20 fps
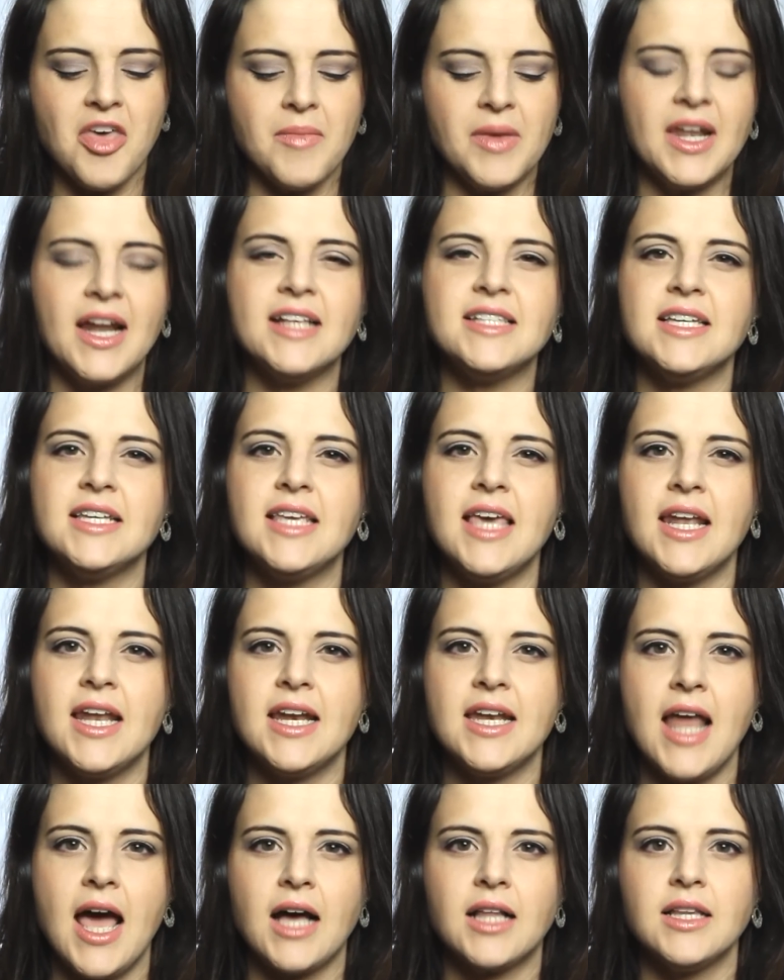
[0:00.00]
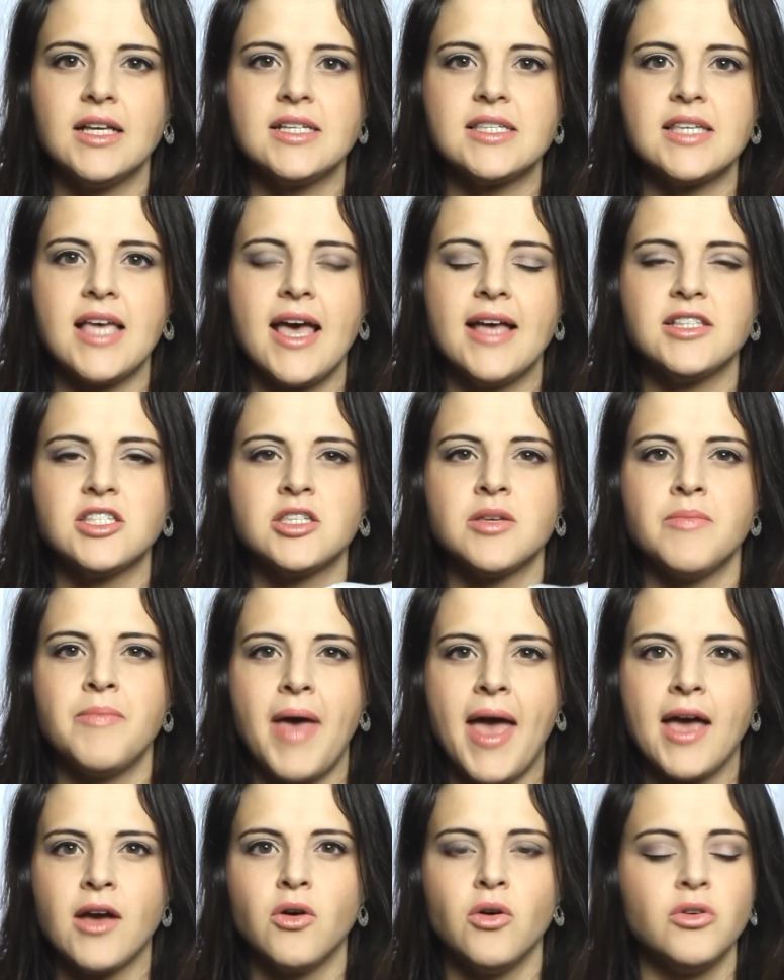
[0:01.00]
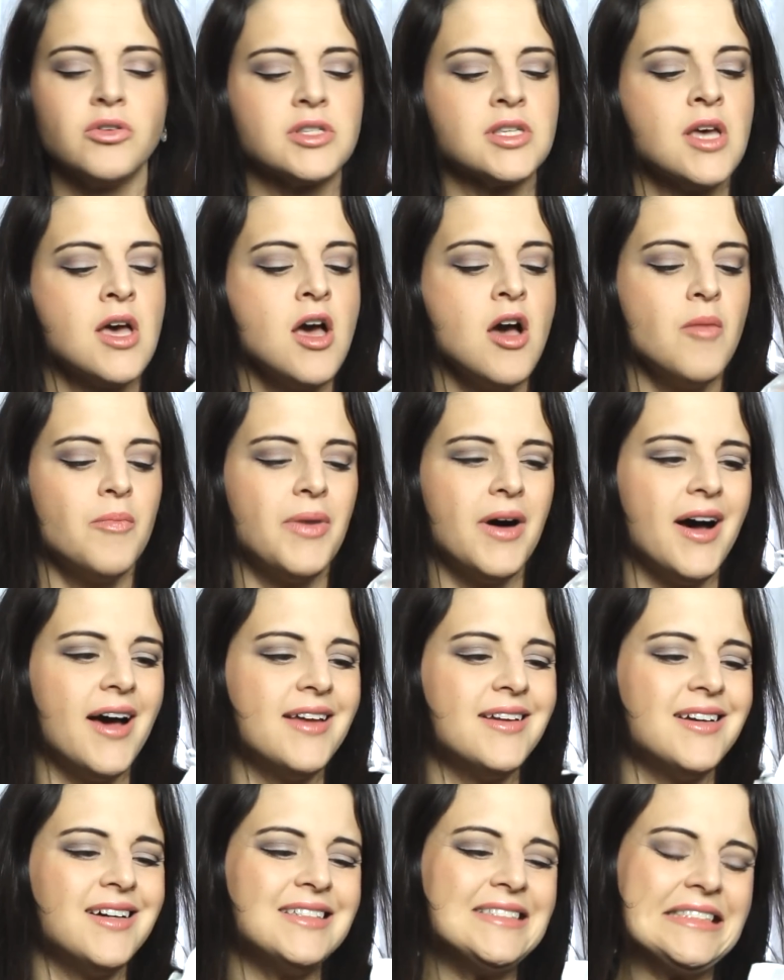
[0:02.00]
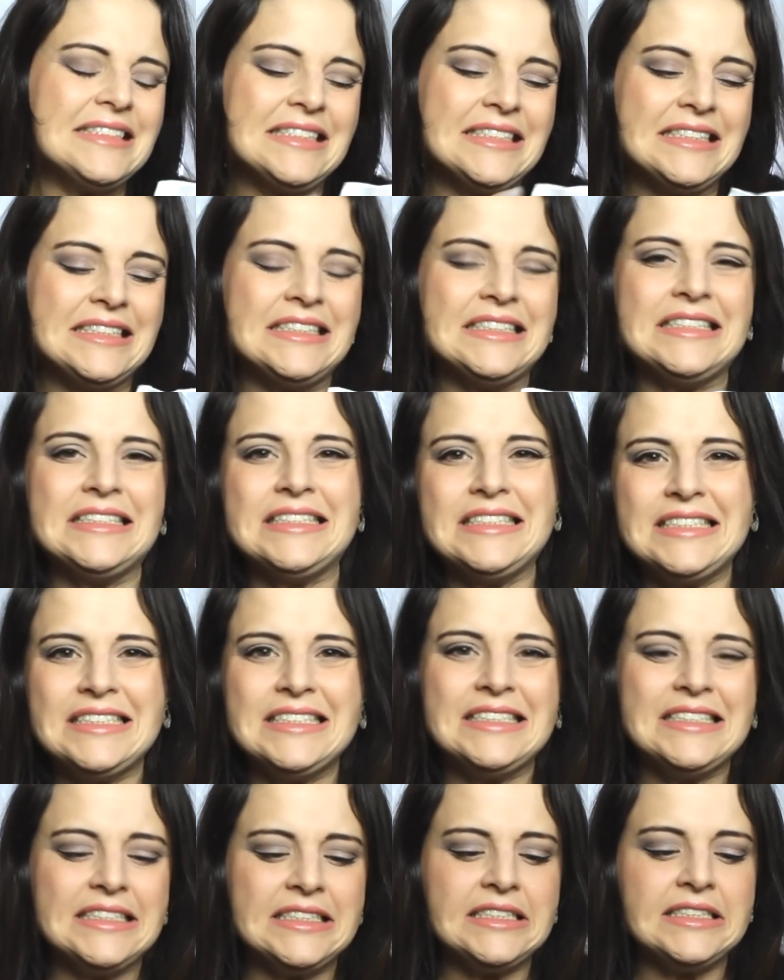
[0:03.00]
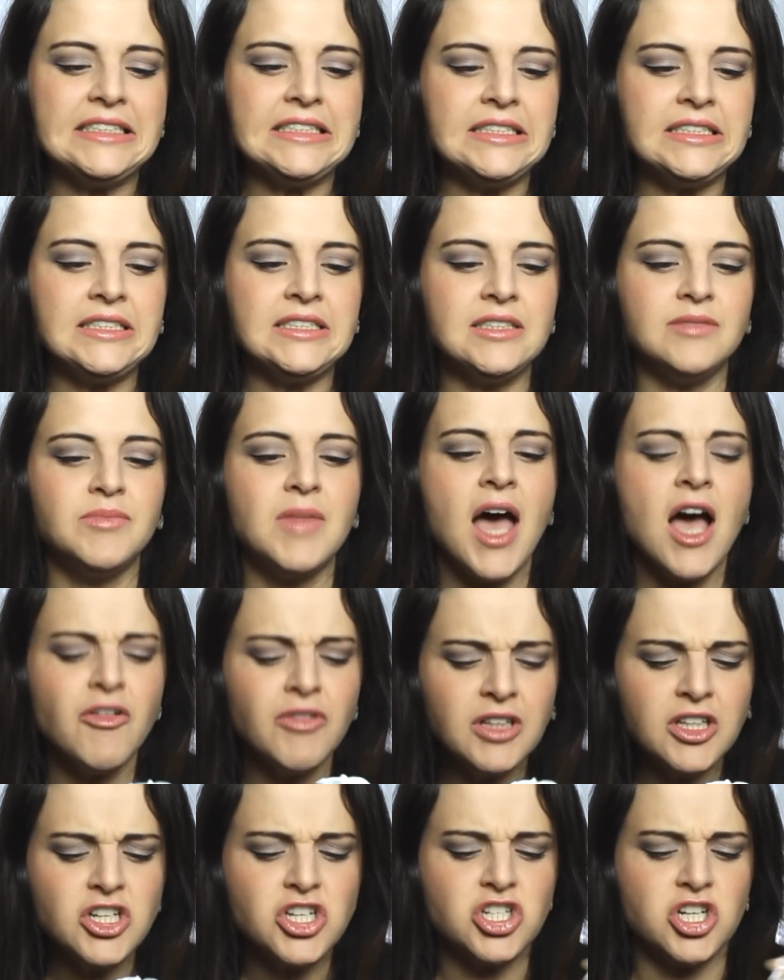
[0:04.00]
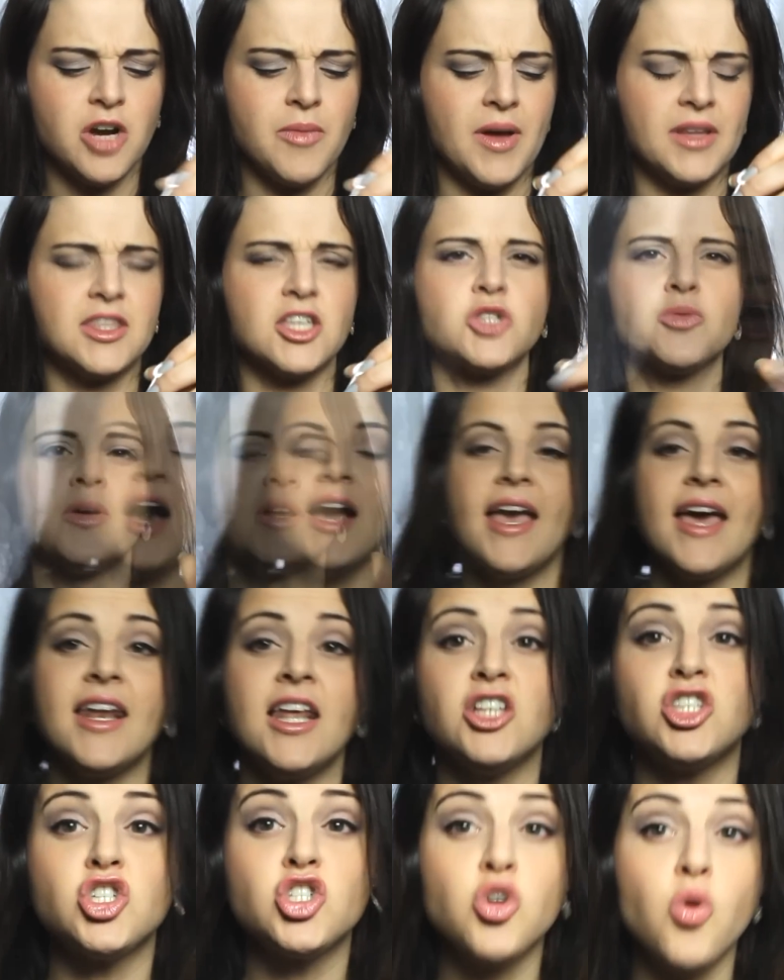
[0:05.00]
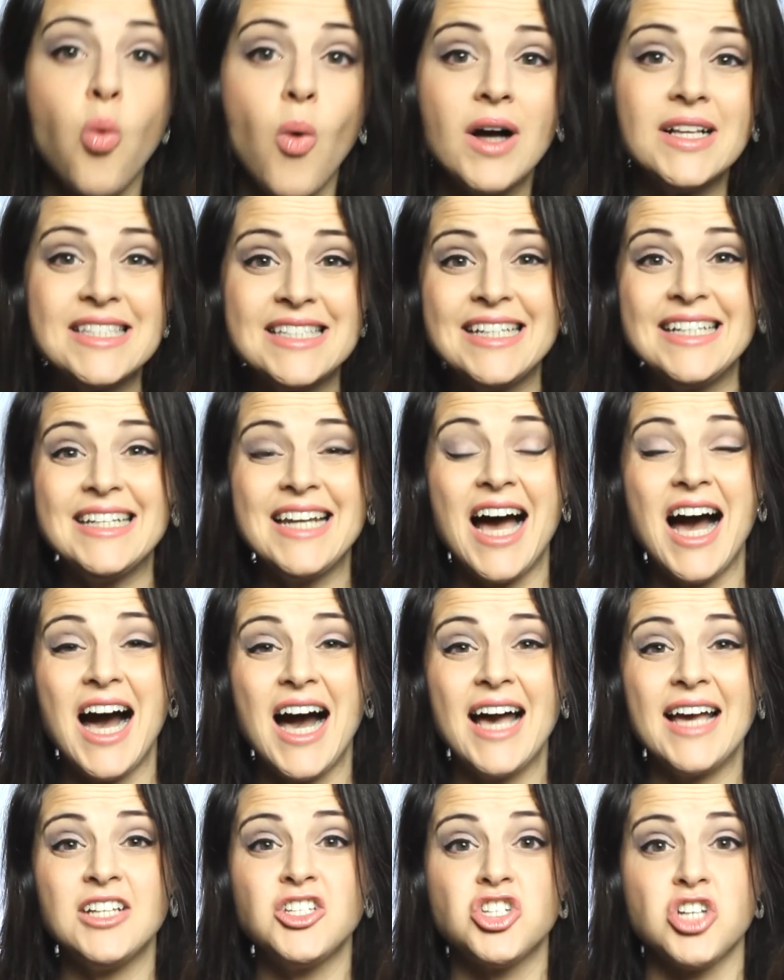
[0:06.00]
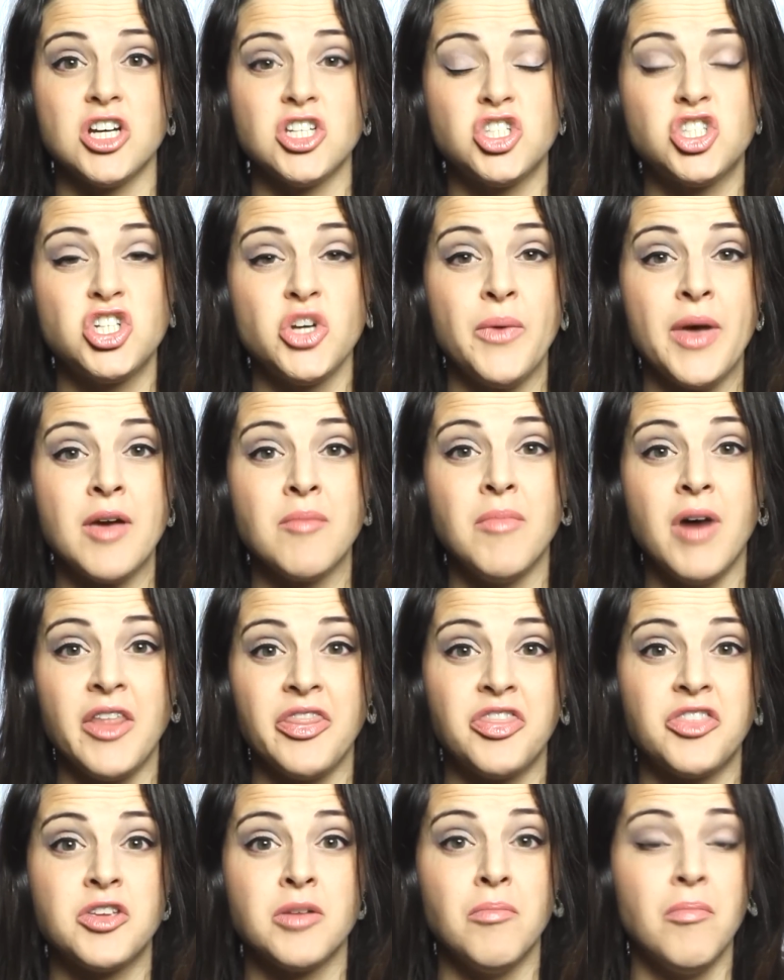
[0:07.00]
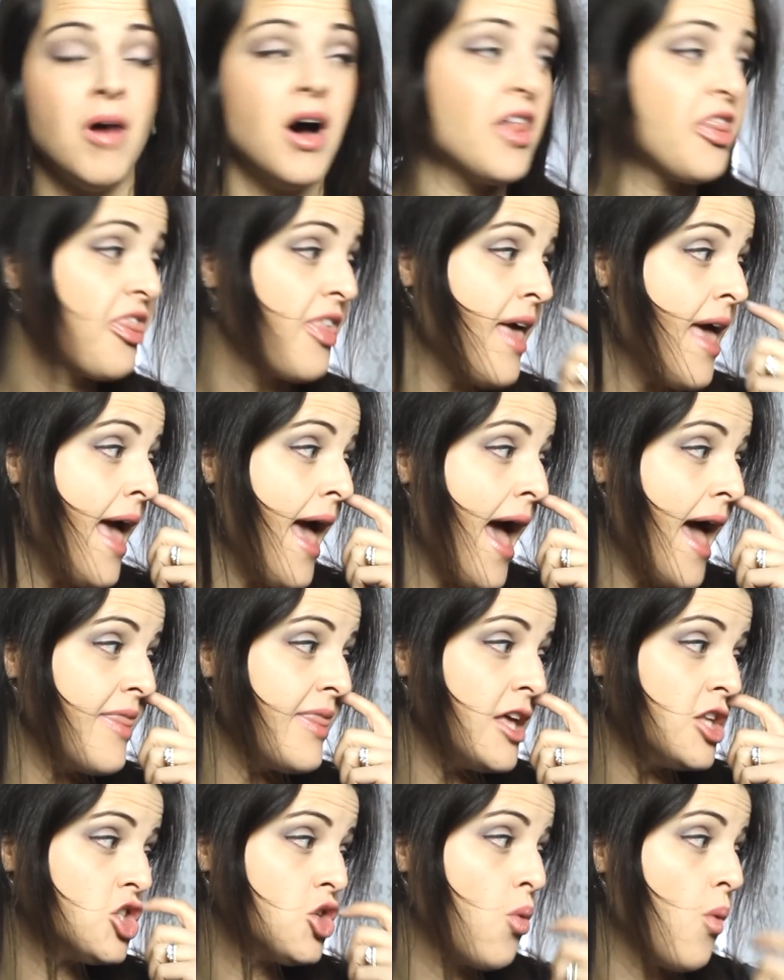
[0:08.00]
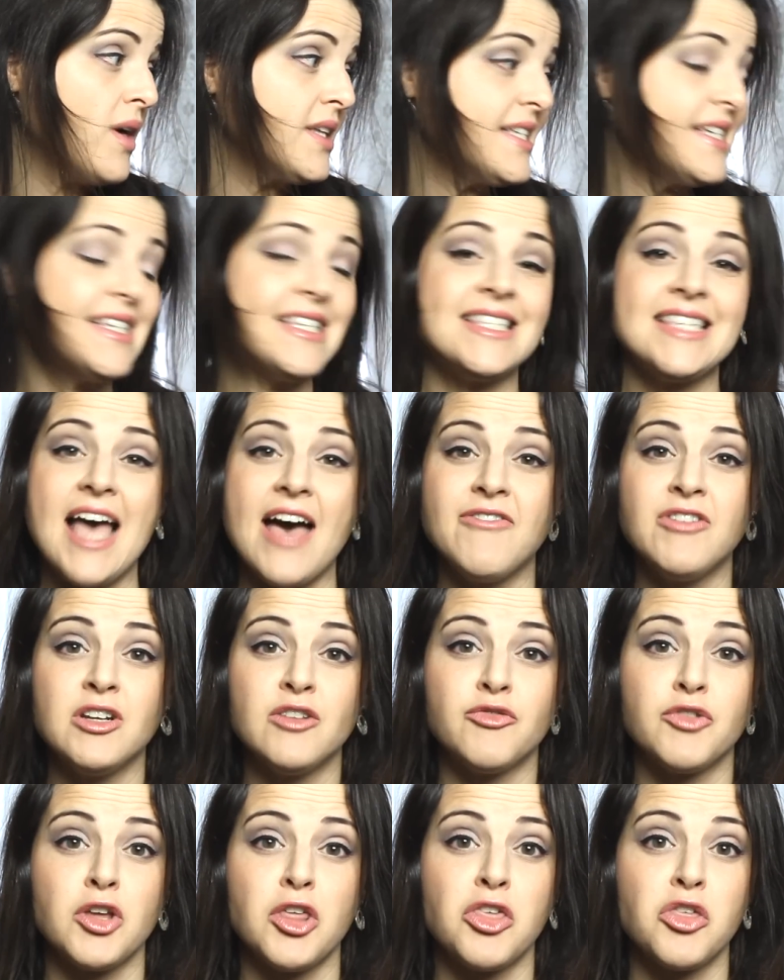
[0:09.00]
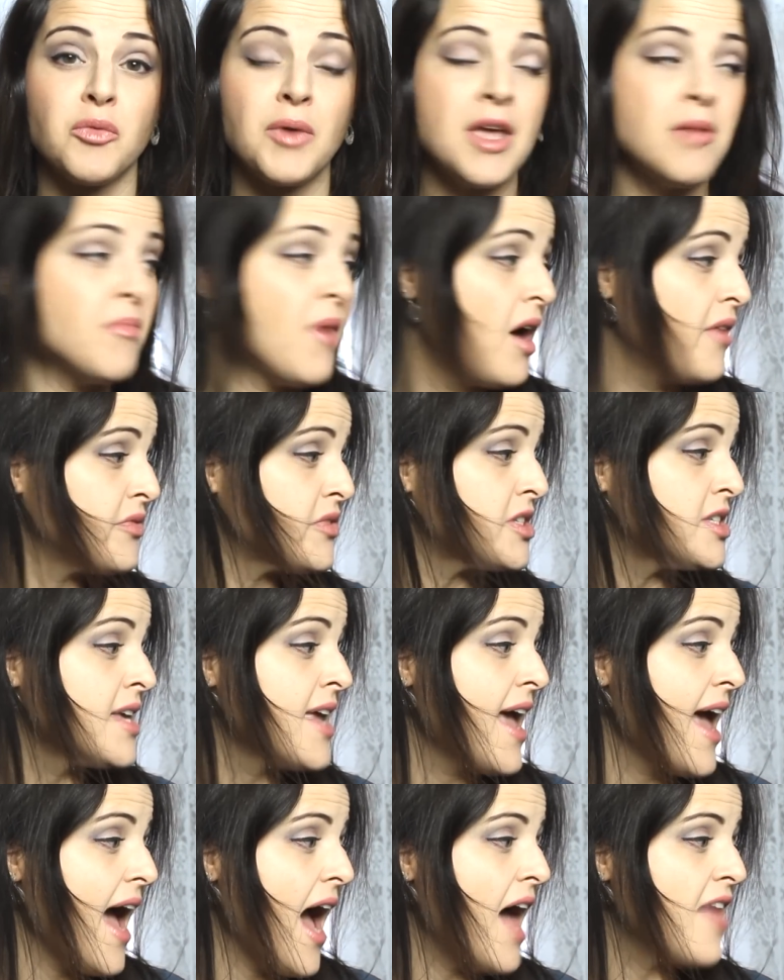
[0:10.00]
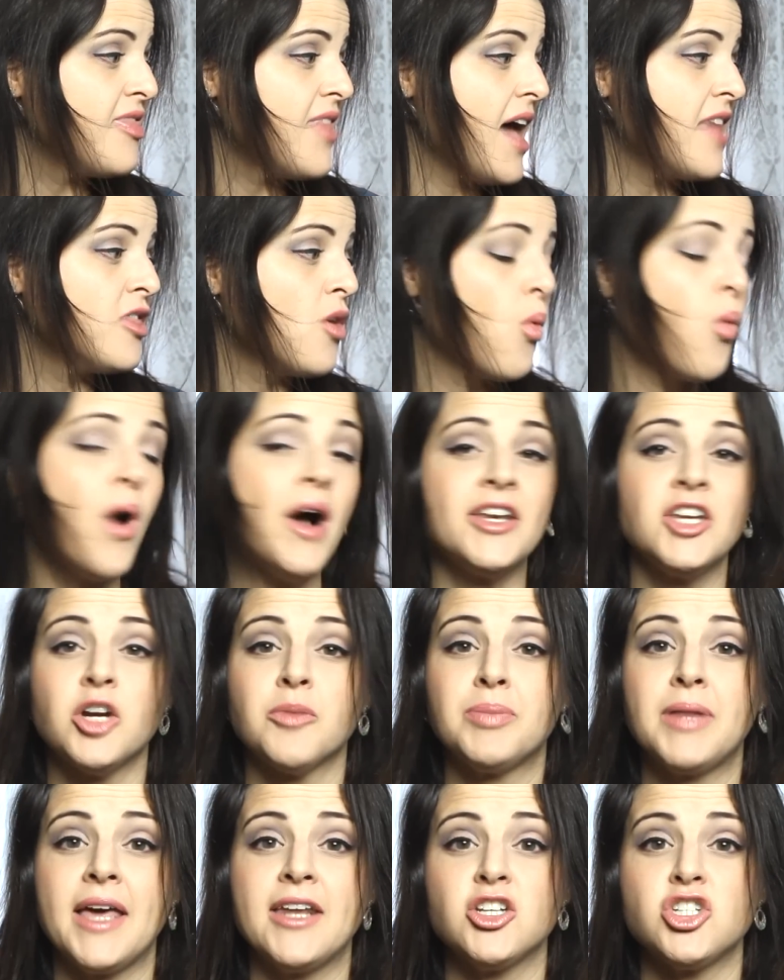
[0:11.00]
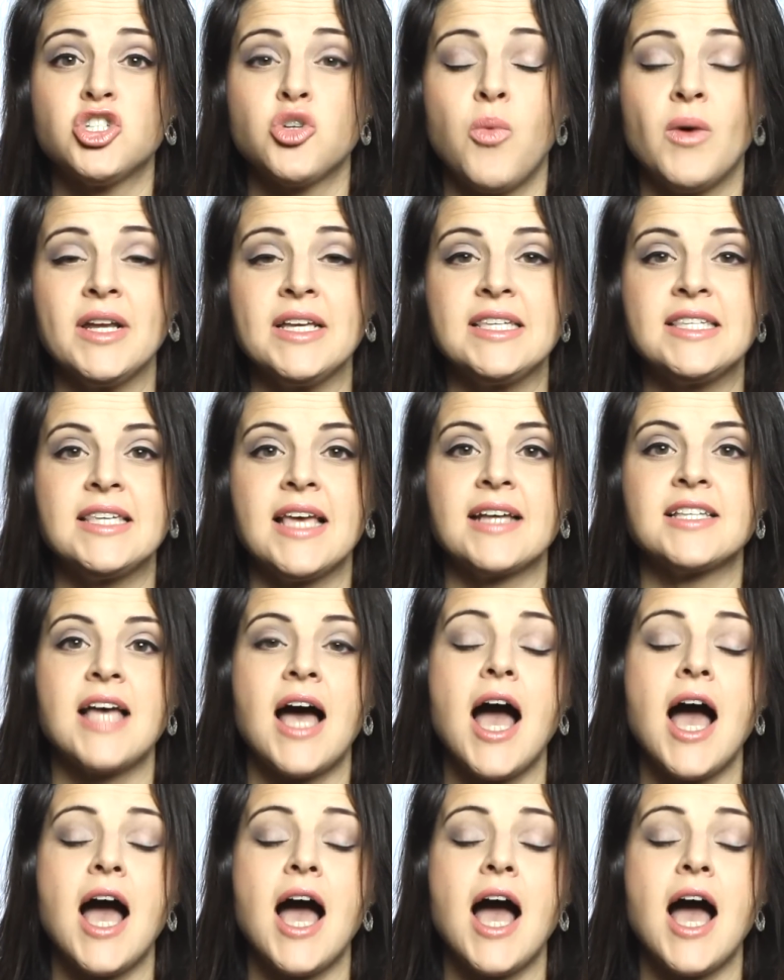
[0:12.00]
I mean, I did get a necklace and some bangles, but I'm not really sure about this one. Again, it's $29 just doing month to month, and then $27 for 3 months, and then the 1-year plan is $26.